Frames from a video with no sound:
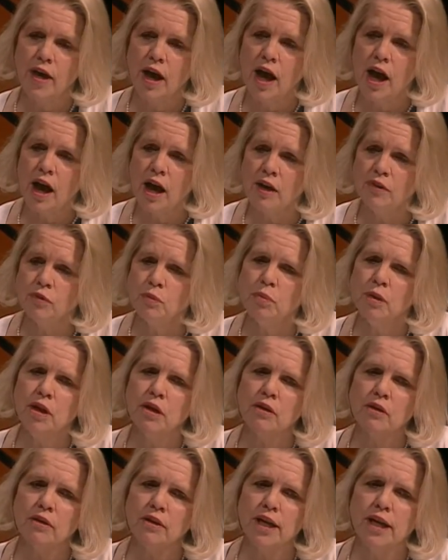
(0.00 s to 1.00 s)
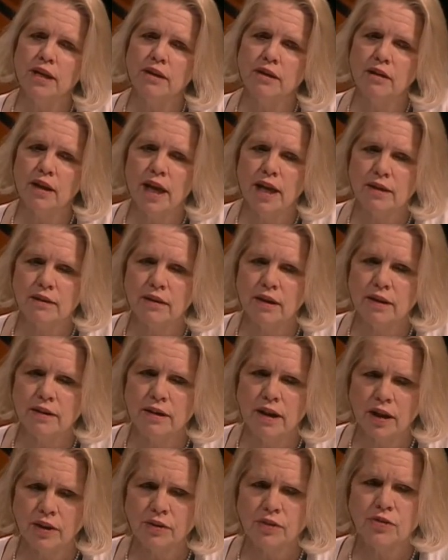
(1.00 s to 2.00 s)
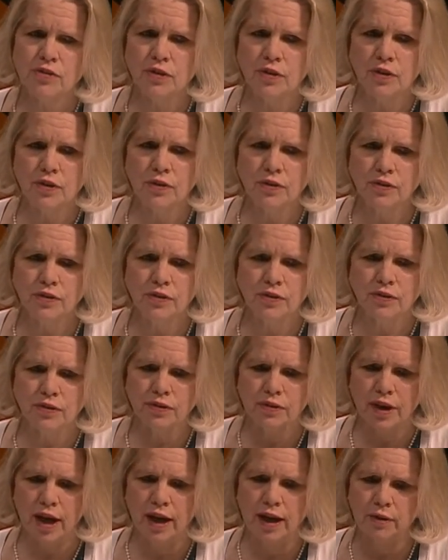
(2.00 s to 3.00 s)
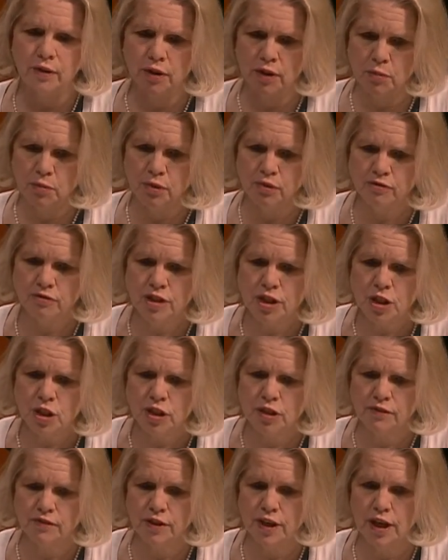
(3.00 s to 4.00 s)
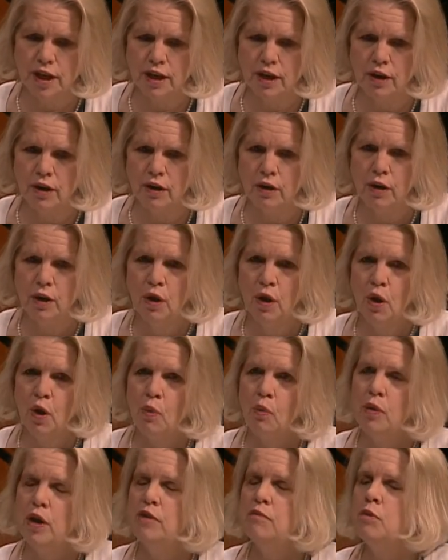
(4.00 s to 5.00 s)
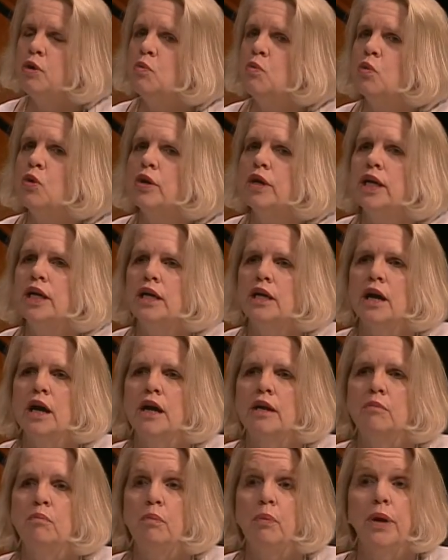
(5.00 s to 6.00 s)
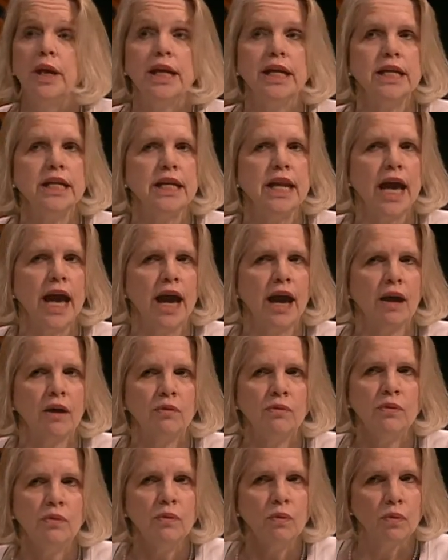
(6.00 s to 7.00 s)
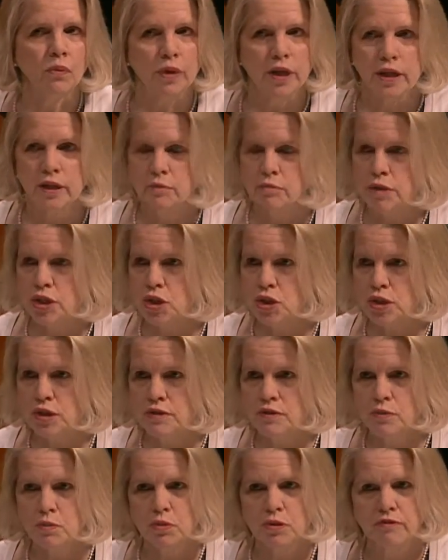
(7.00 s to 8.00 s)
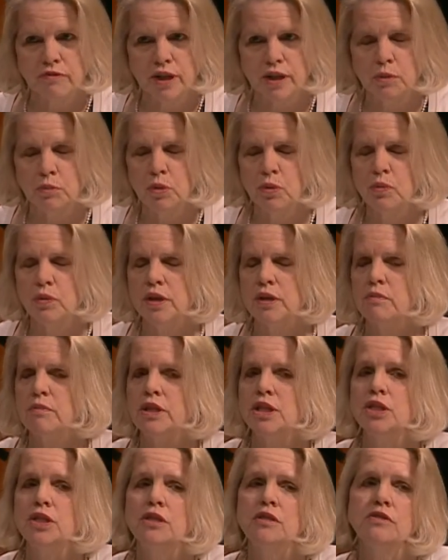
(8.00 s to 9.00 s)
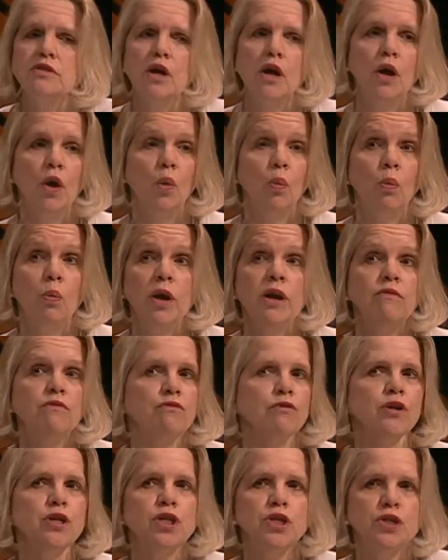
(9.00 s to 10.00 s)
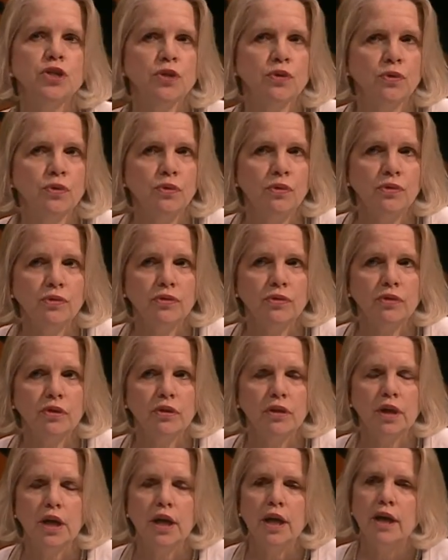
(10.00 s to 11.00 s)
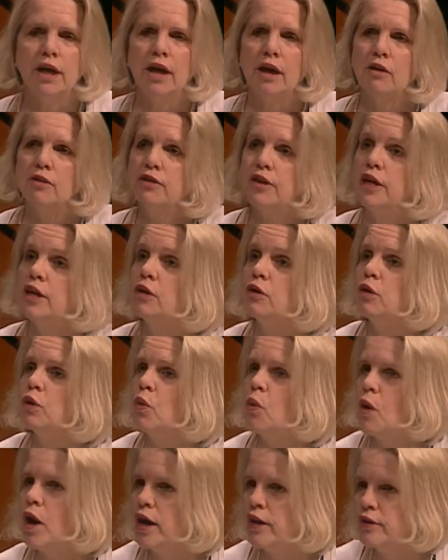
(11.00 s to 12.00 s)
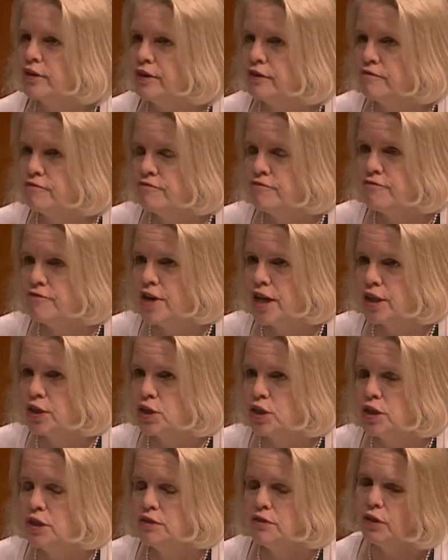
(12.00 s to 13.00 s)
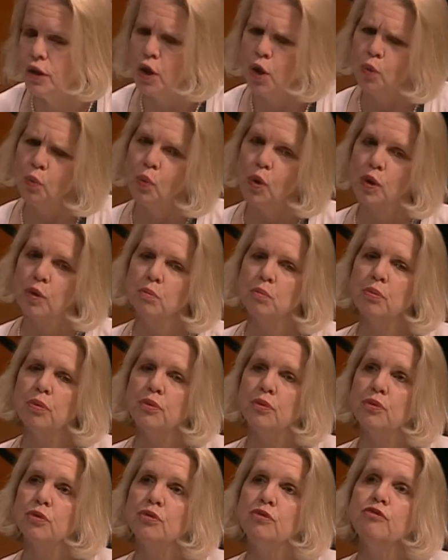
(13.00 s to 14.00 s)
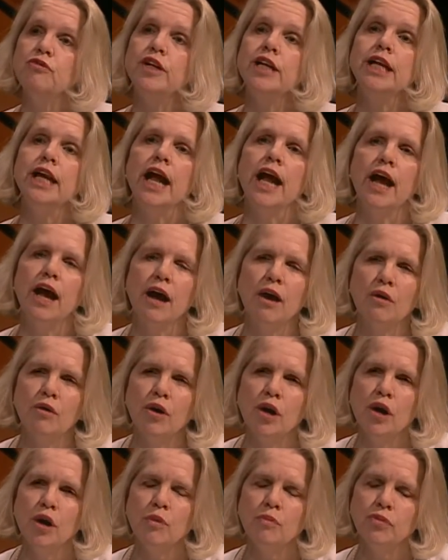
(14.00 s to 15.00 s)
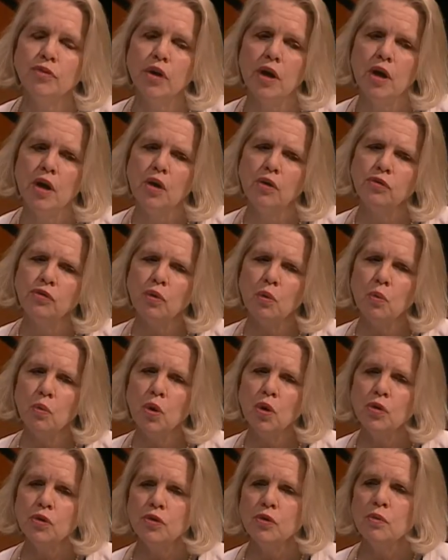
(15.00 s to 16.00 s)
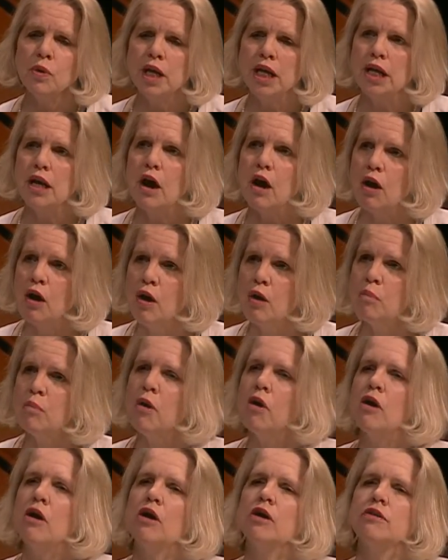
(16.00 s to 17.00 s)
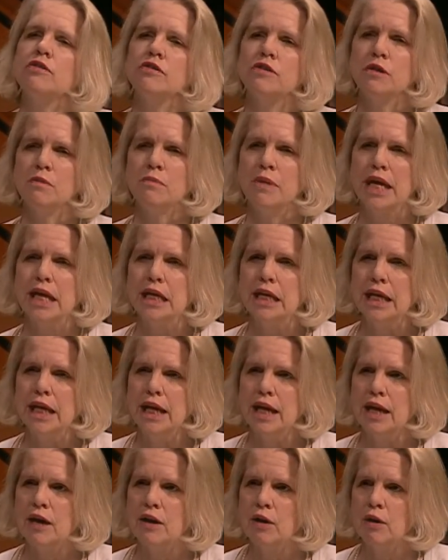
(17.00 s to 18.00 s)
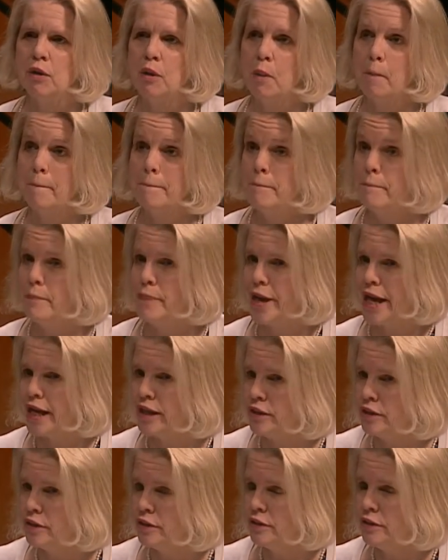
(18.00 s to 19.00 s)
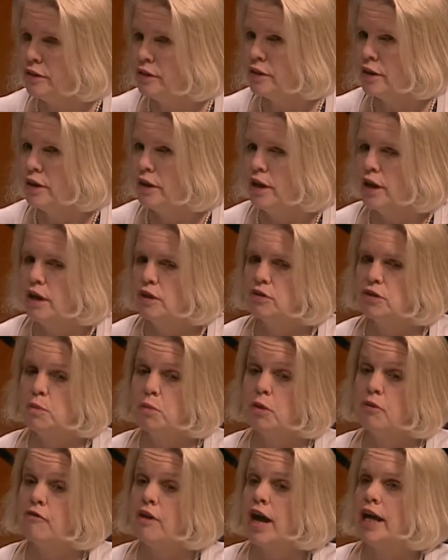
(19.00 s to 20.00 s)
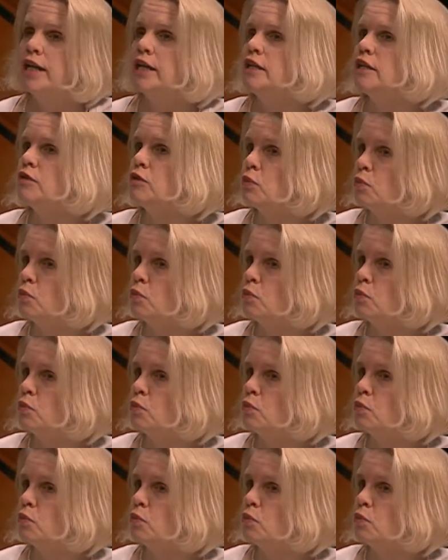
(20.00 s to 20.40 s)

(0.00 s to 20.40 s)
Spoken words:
hospital and doctors and nurses side, the provision of care, we've been working on bringing down readmissions, preventable readmissions. We've reduced healthcare-acquired infections. We're improving outcomes. So we're doing our part to make care better, to provide it in the